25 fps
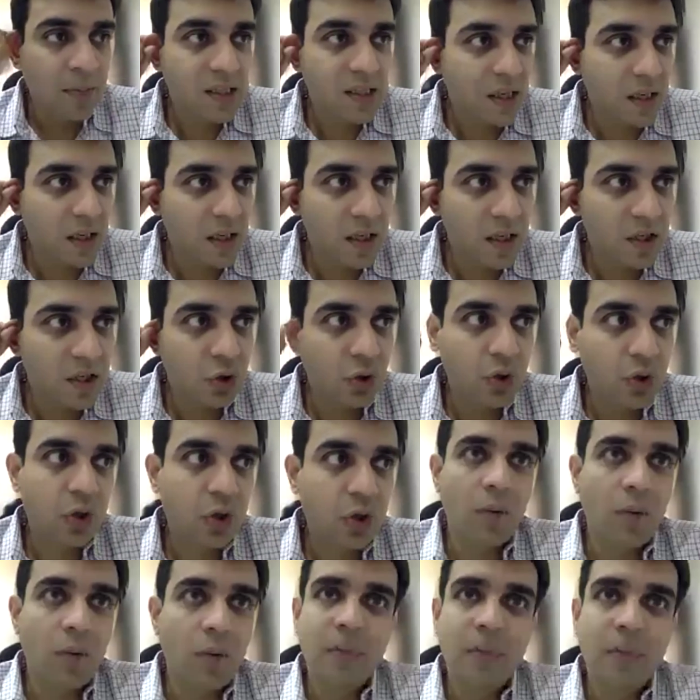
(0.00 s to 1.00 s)

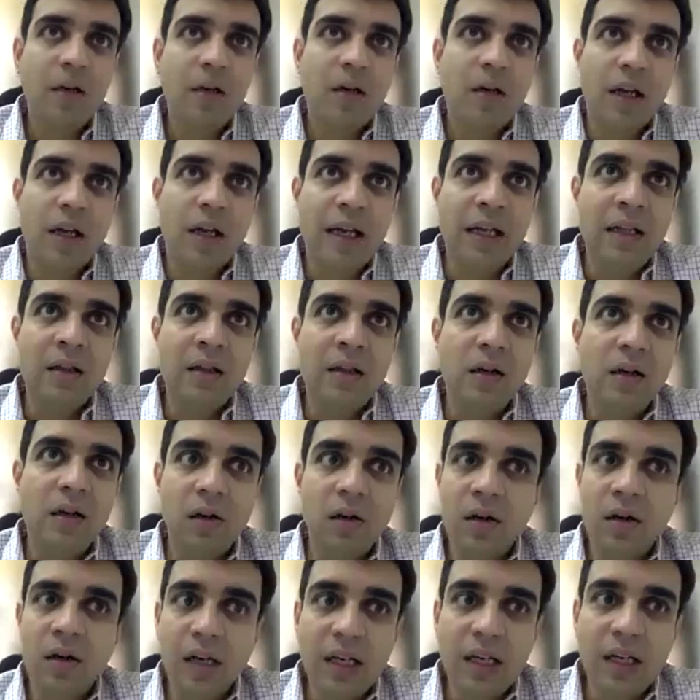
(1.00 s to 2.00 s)
misunderstood topic in
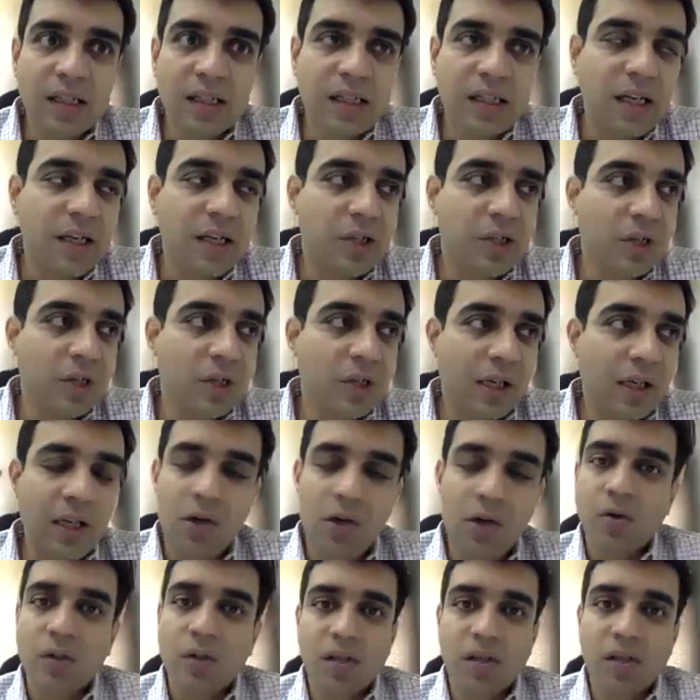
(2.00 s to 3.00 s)
the early stage
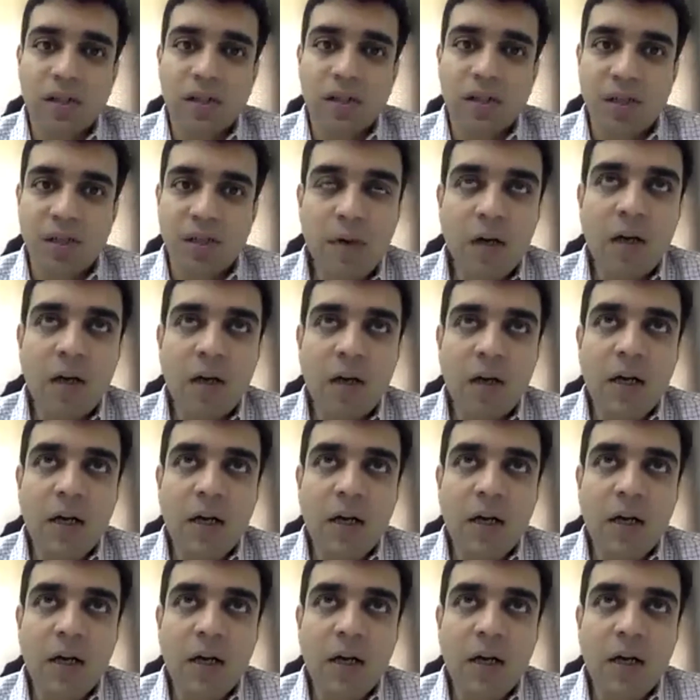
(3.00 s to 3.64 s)
ecosystem.